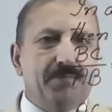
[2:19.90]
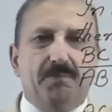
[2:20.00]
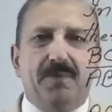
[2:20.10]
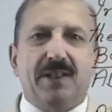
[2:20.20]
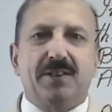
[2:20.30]

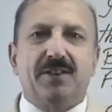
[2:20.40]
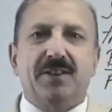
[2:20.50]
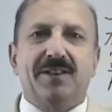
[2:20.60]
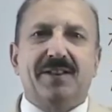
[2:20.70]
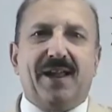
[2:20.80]

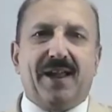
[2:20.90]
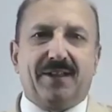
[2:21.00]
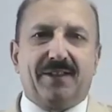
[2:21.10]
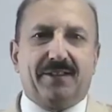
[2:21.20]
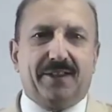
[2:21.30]
mentioned,
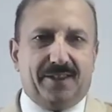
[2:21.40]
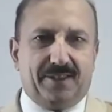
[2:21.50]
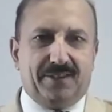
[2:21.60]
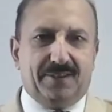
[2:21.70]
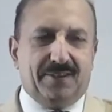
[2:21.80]
angle
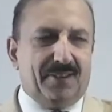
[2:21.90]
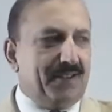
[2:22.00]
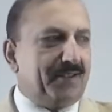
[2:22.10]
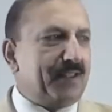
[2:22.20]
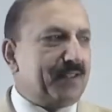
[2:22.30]
A.
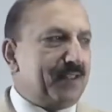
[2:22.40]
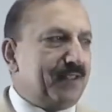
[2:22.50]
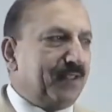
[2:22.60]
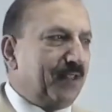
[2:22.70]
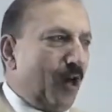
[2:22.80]
This
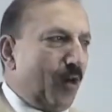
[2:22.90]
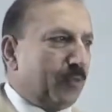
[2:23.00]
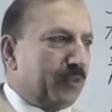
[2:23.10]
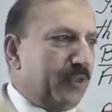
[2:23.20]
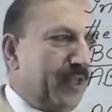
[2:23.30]
is in
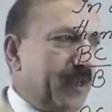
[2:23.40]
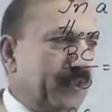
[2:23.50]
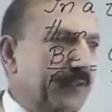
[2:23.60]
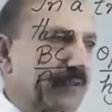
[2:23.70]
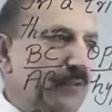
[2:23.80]
opposite
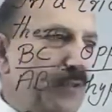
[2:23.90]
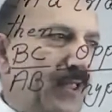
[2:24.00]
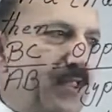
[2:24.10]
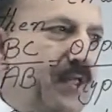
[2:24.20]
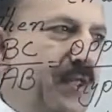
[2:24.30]
direction. You
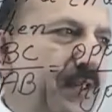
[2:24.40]
can see